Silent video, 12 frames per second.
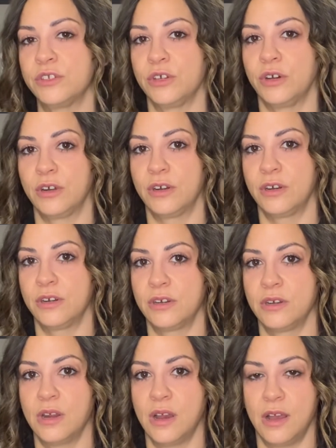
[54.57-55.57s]

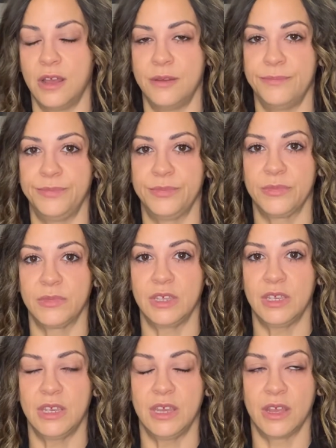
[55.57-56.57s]
are
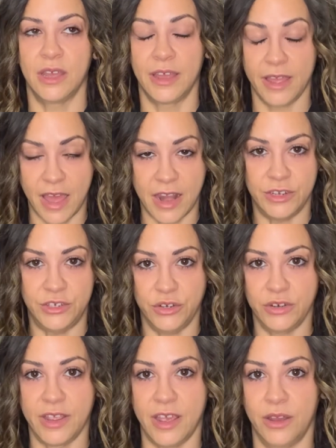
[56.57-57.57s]
added to your
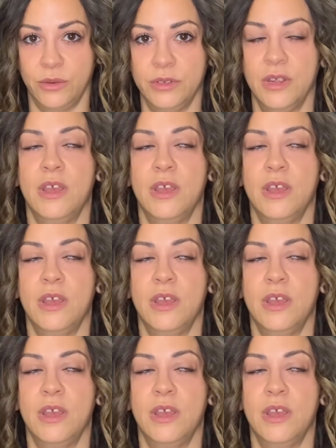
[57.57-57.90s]
account.